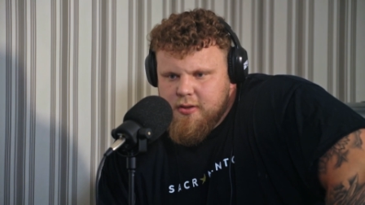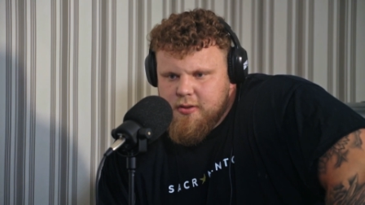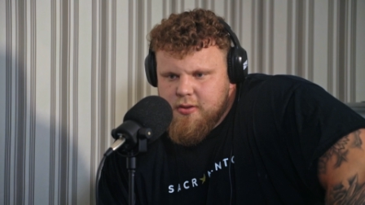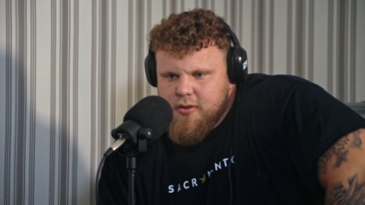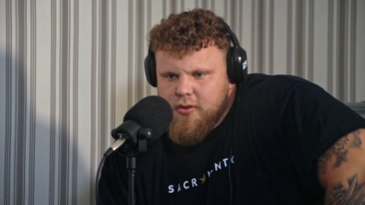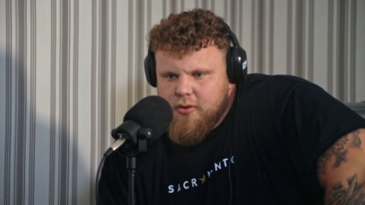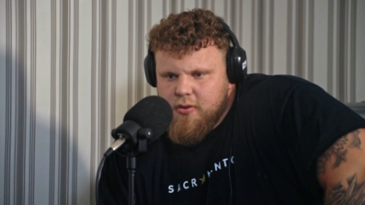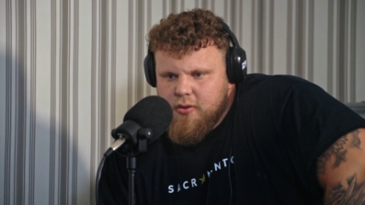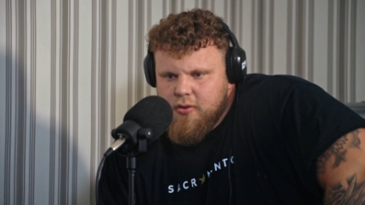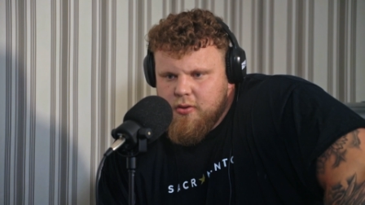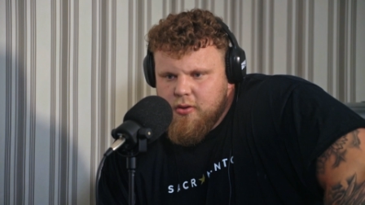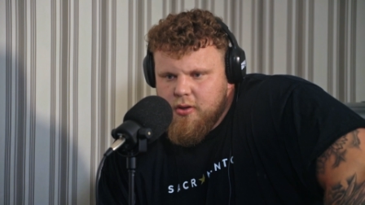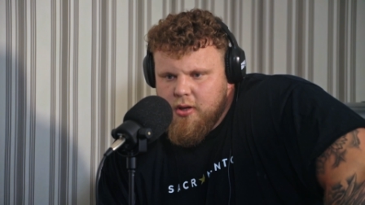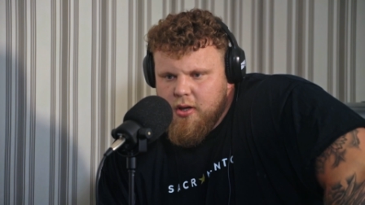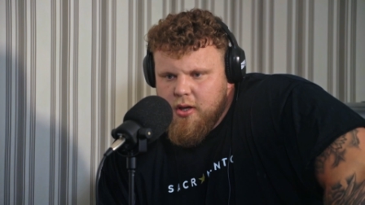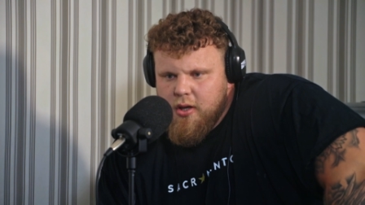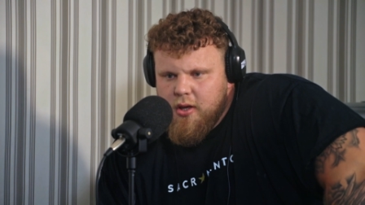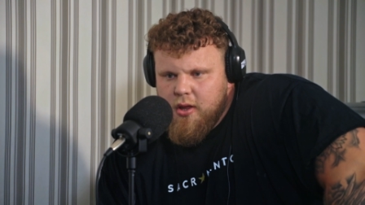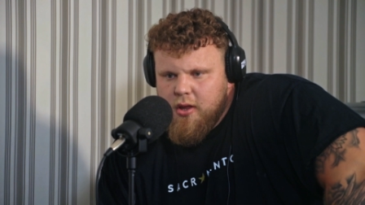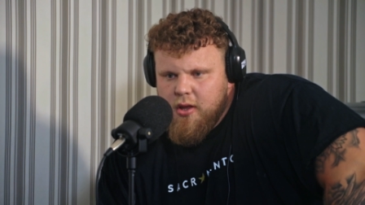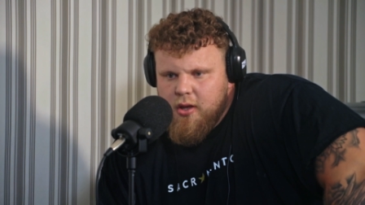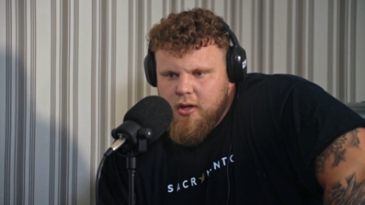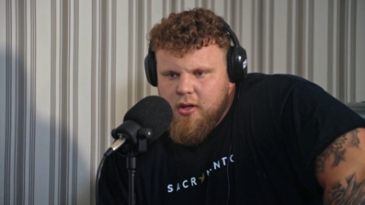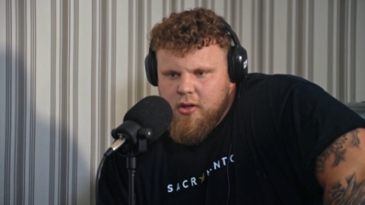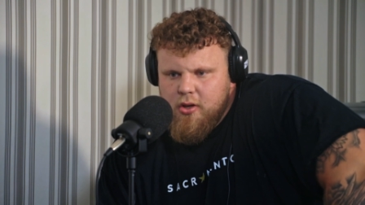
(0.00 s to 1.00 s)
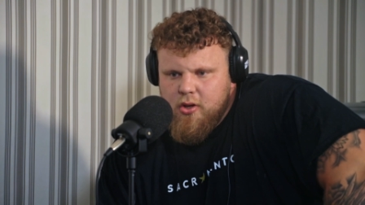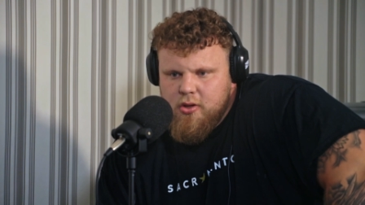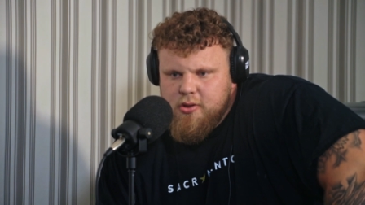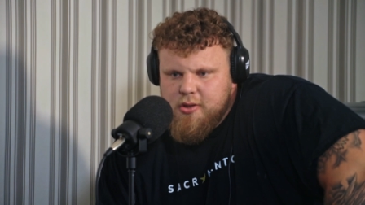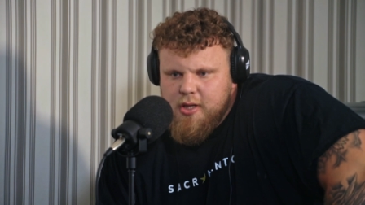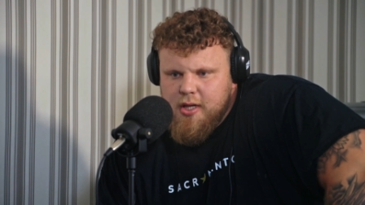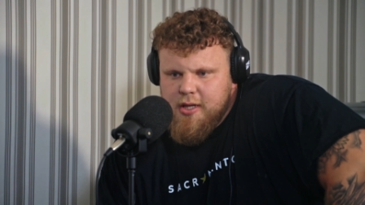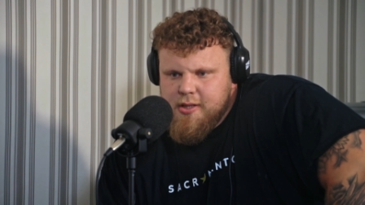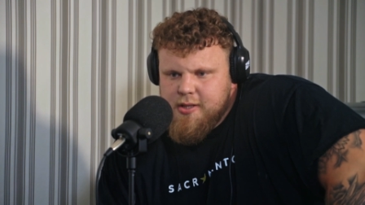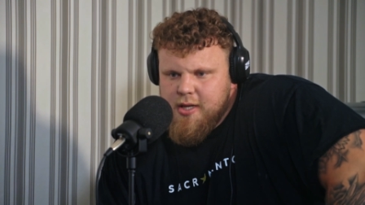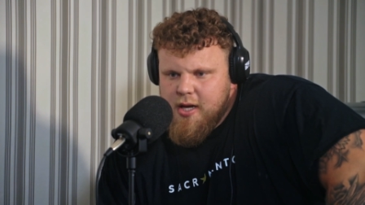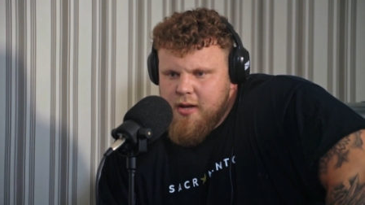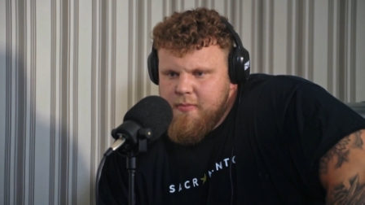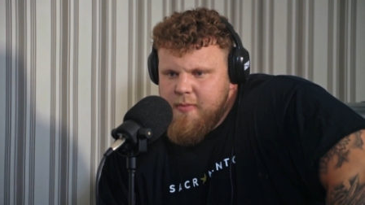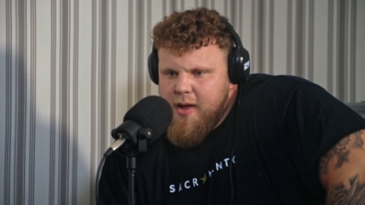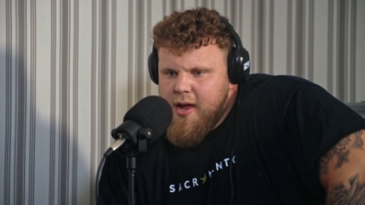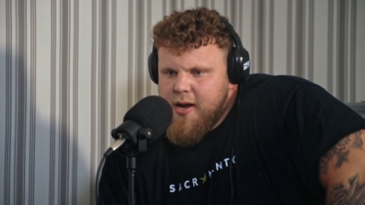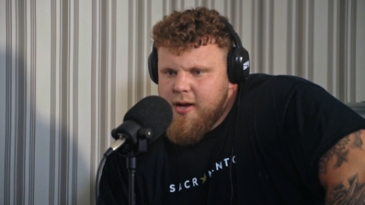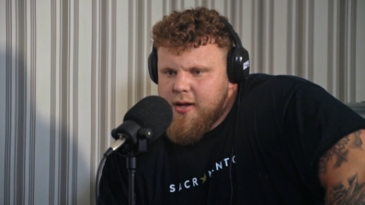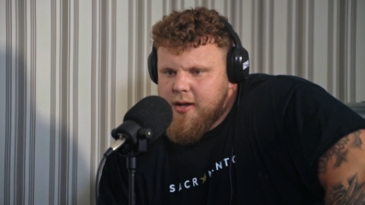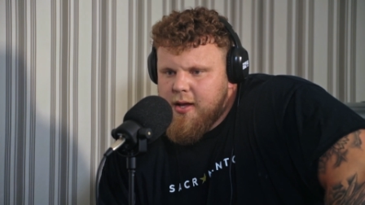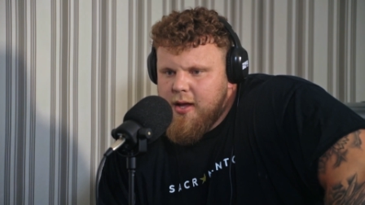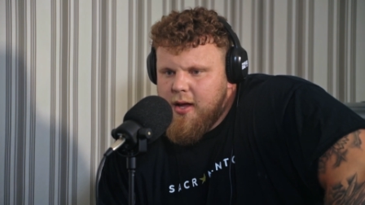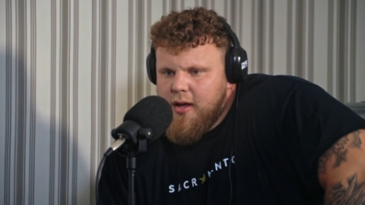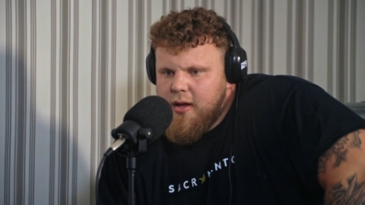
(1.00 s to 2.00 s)
So usually it's in
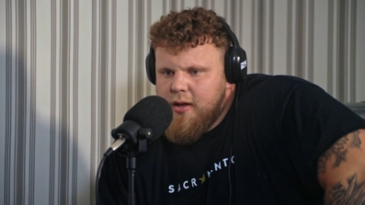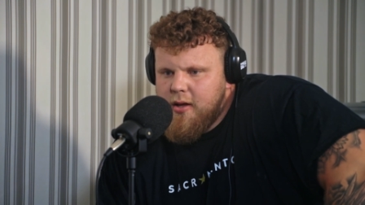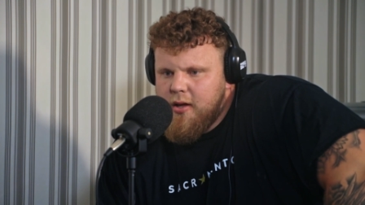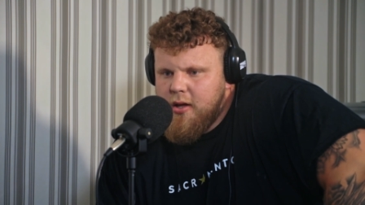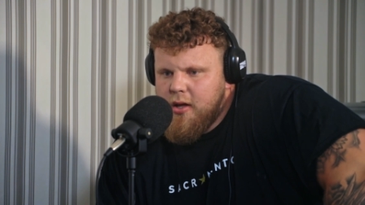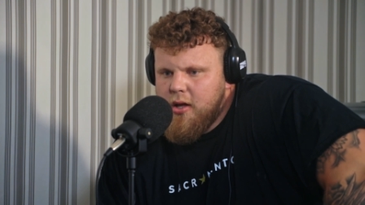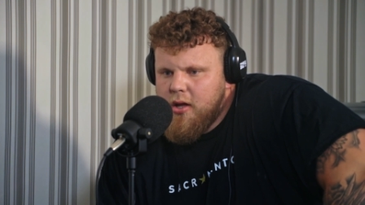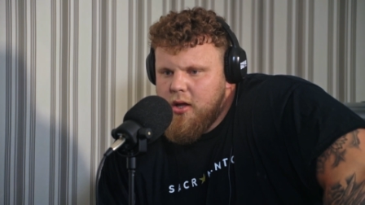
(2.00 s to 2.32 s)
America.